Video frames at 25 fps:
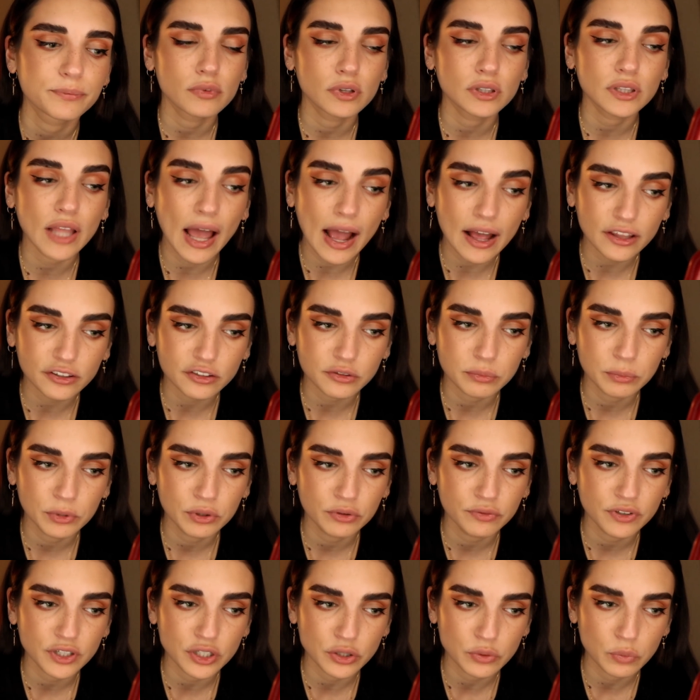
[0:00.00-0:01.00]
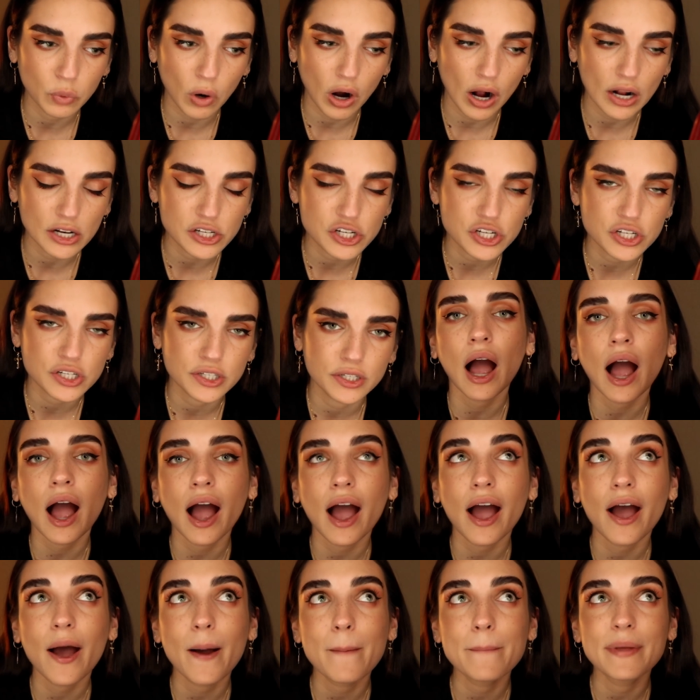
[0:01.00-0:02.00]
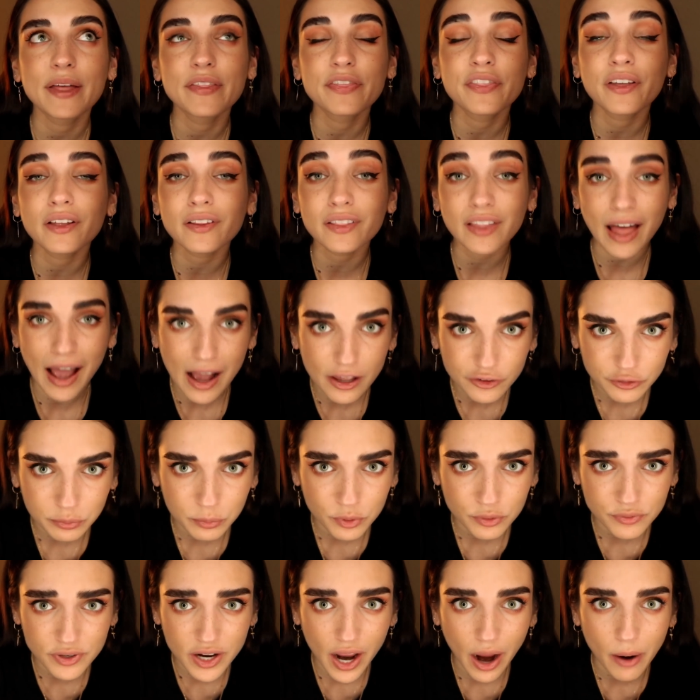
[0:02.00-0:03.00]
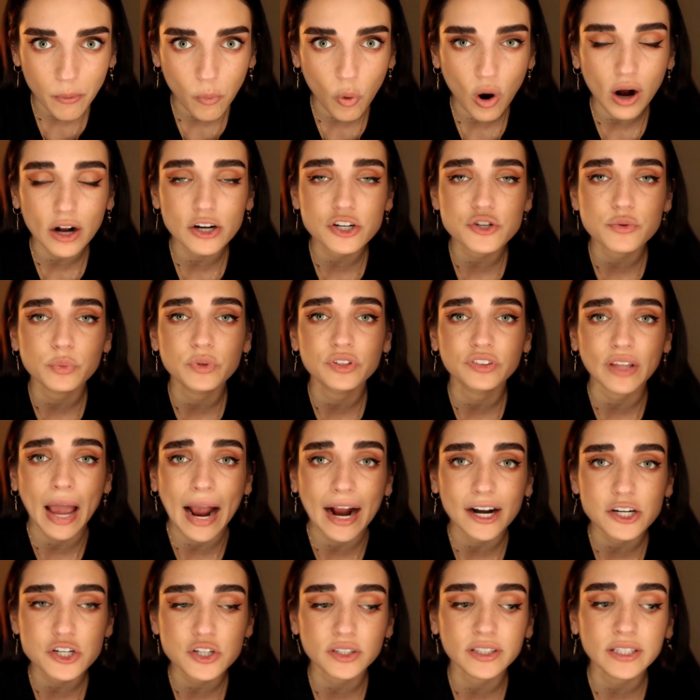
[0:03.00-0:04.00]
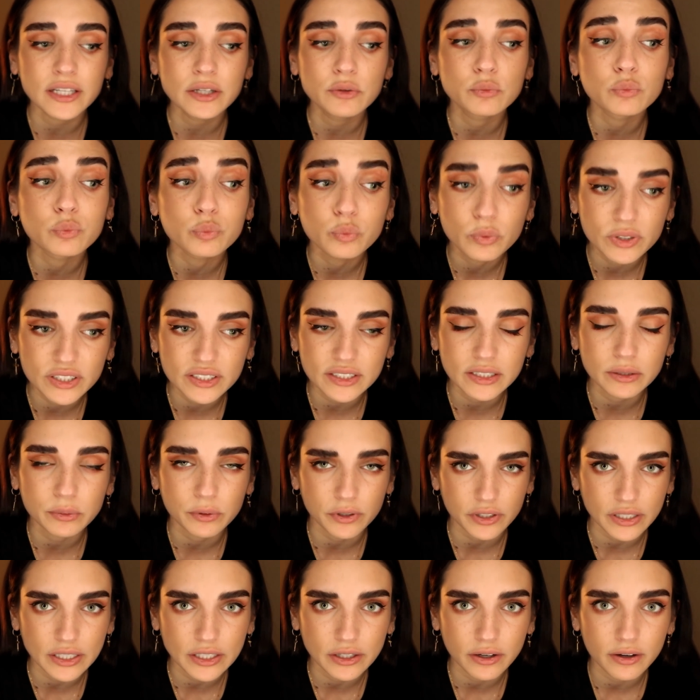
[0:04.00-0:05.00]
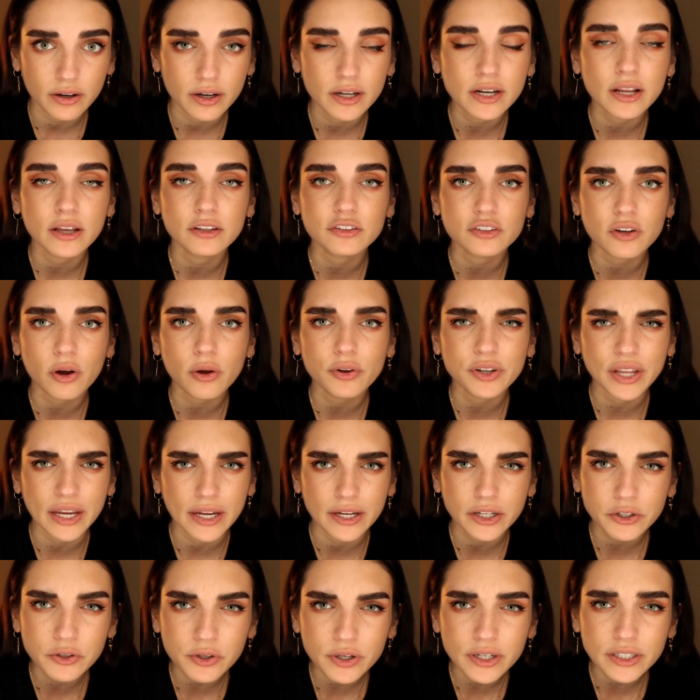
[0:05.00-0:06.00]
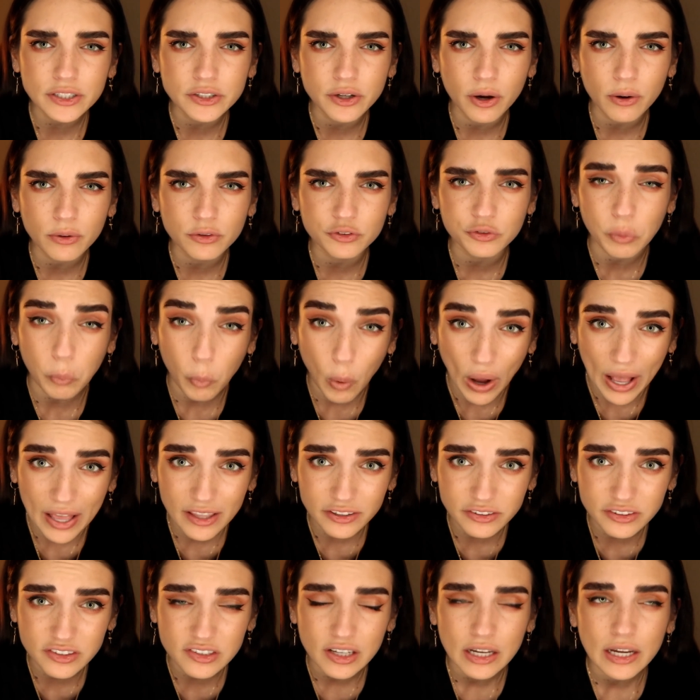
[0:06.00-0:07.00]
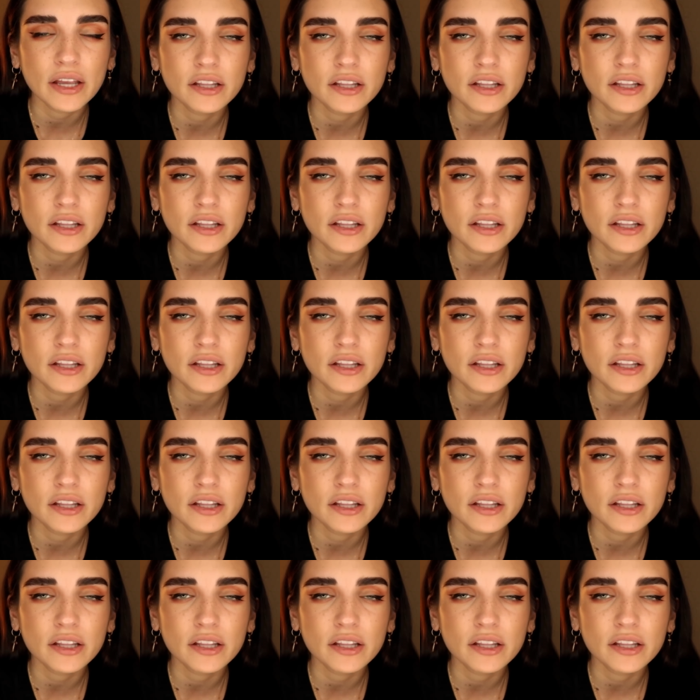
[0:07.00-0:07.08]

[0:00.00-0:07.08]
Last movie you watched? The last movie I watched was actually really good. It's called Ingrid Goes West.